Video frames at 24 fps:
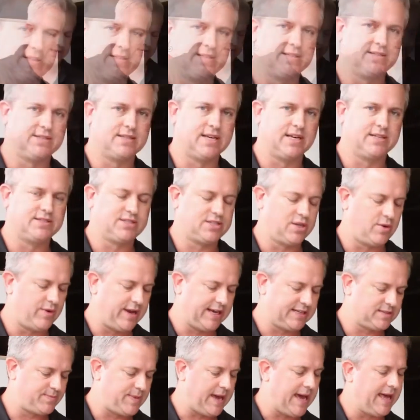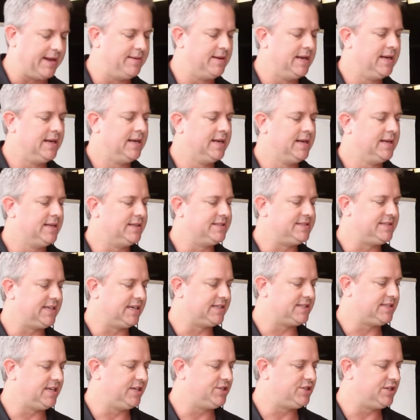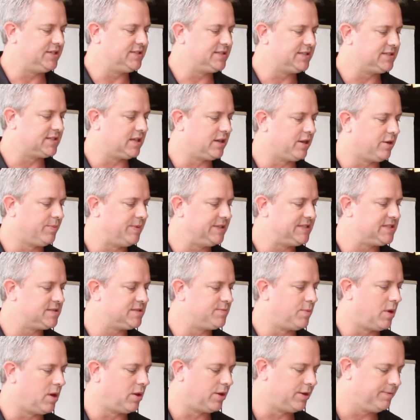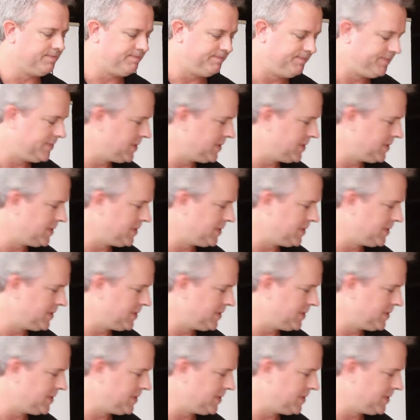This is a SONAX pad, 6 inches. It's a little bit smaller,